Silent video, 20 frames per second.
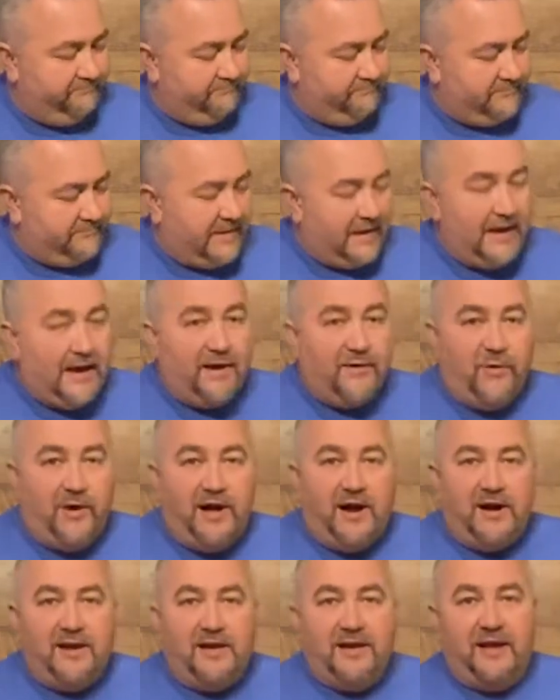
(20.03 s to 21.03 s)
high
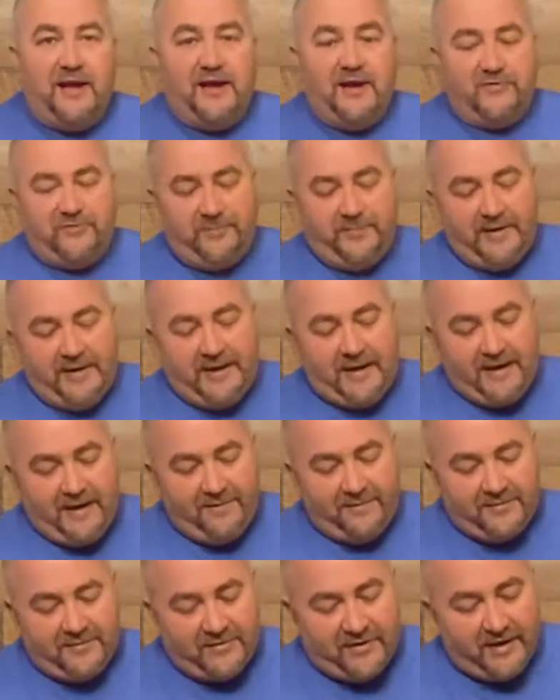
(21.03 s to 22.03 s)
quality instrument, I have
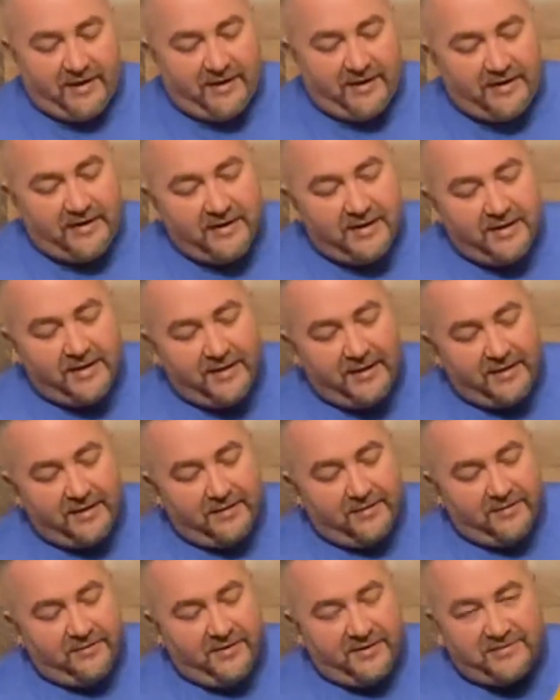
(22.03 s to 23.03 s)
to say.
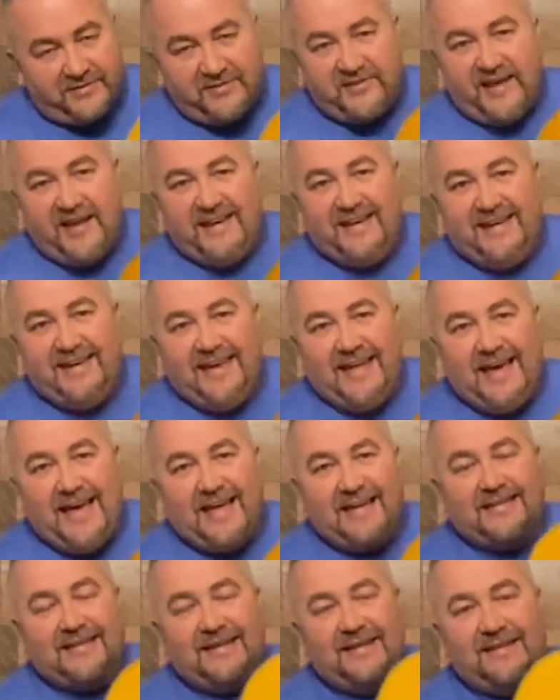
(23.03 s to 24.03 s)
This is a
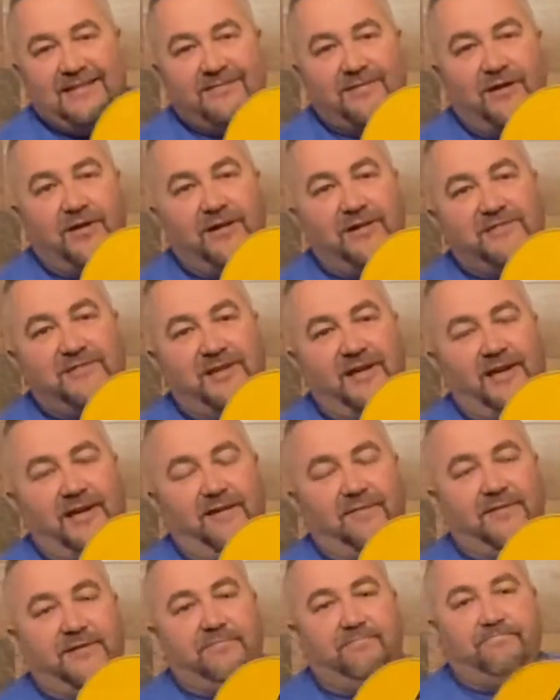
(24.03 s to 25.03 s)

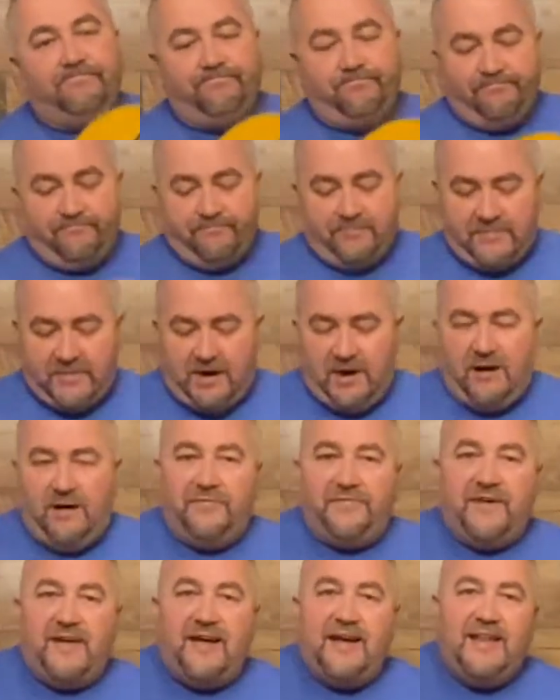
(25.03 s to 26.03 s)
1937
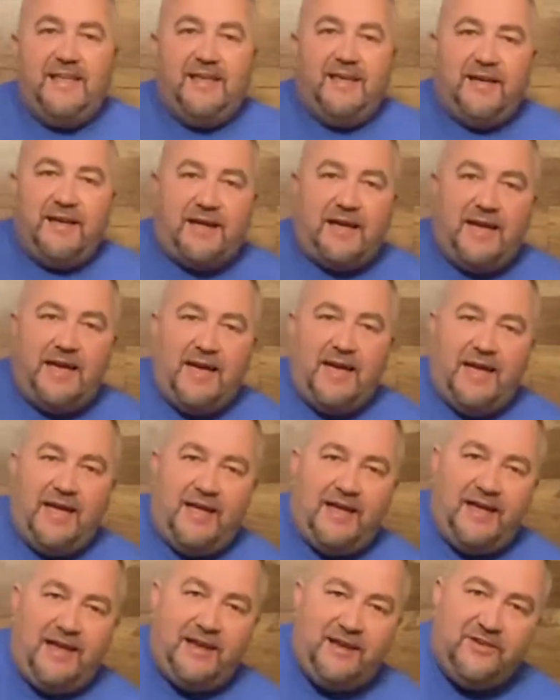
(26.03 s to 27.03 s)
authentic
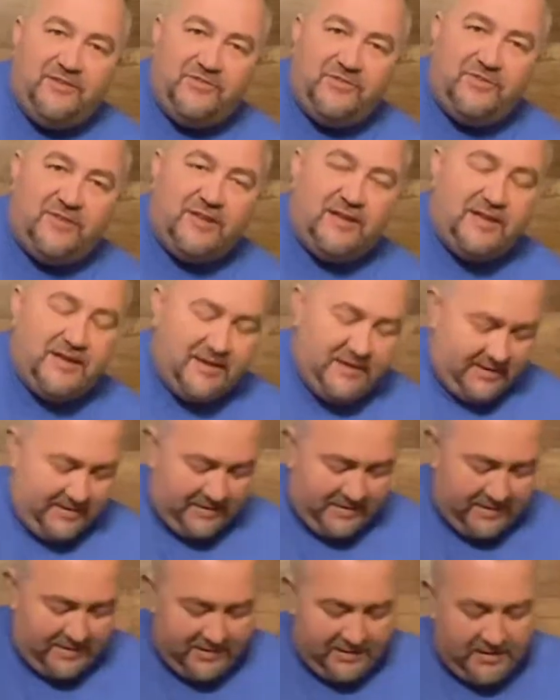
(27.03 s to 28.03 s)
aged
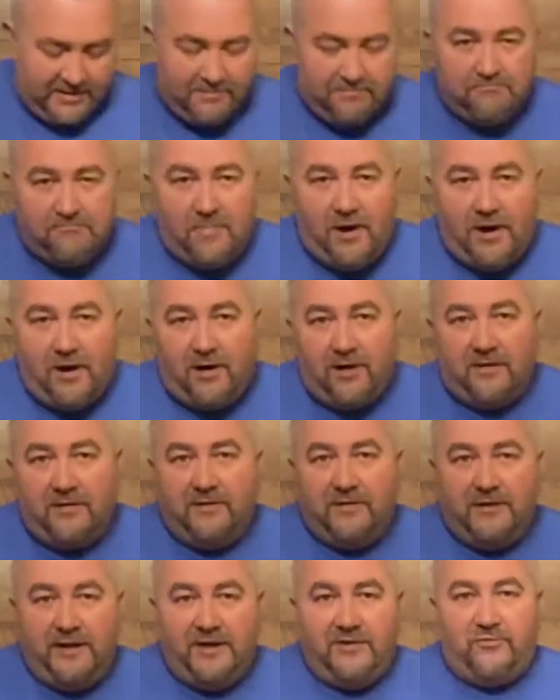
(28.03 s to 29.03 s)

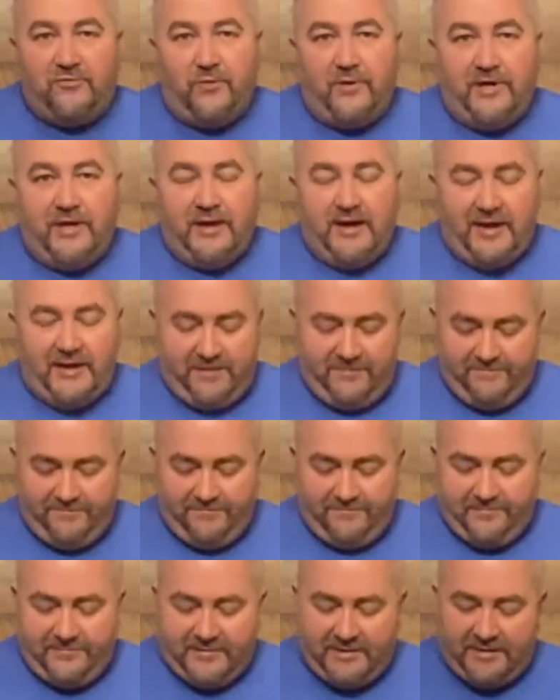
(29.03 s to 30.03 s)
Martin D28.
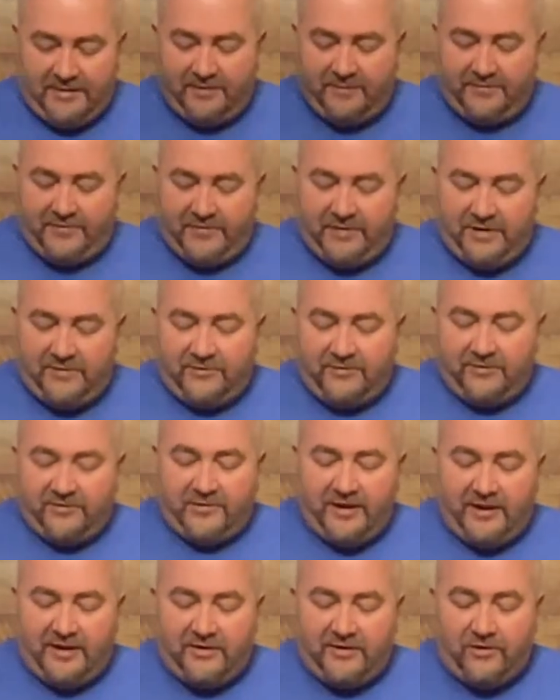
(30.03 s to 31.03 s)
It features
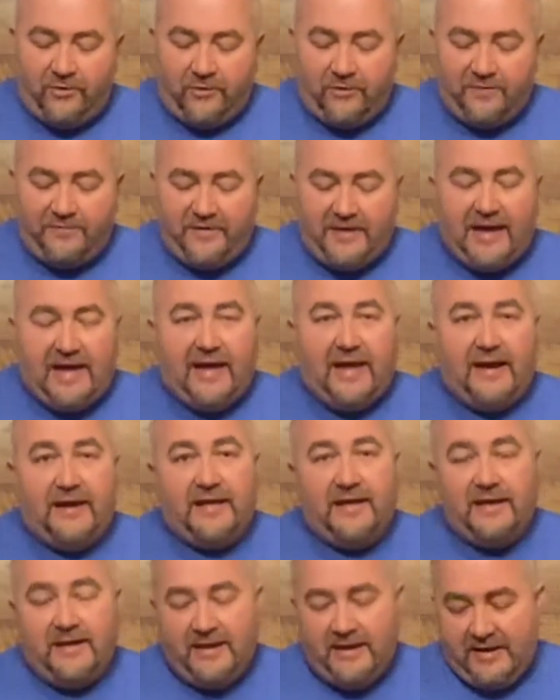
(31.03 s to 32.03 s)
a torrified
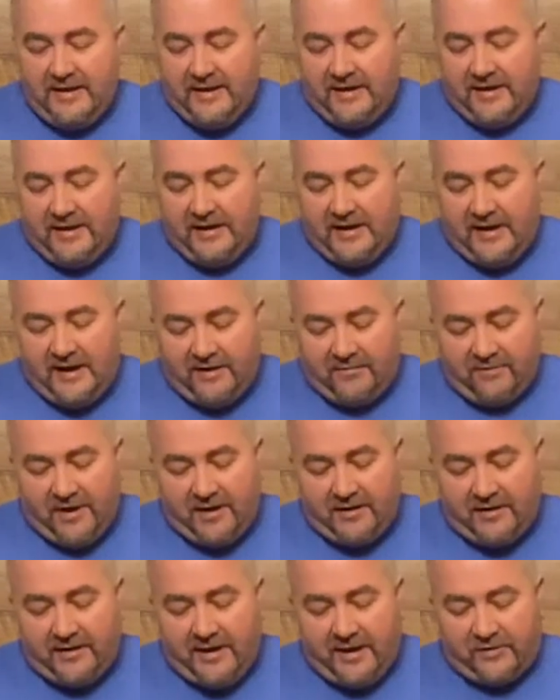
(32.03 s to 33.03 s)

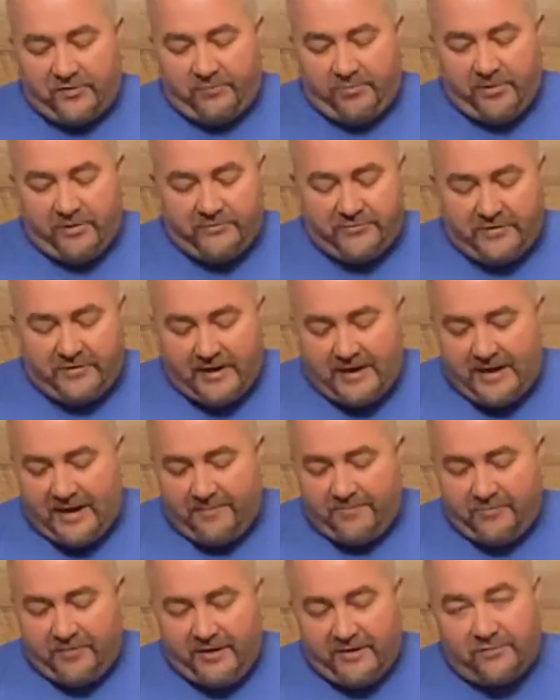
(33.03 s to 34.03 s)
Adirondack spruce
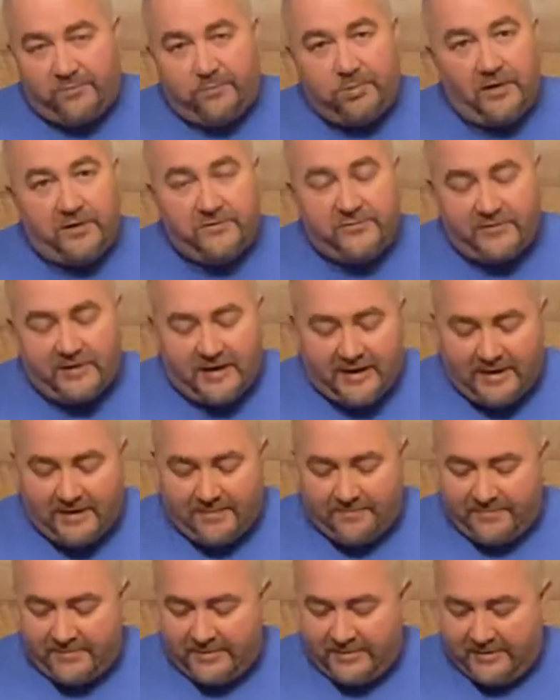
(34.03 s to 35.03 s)
top, red spruce
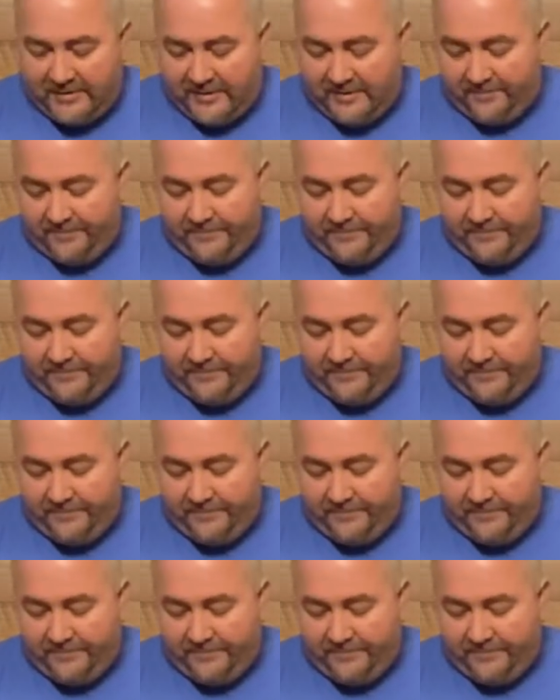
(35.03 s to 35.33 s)
top, uh,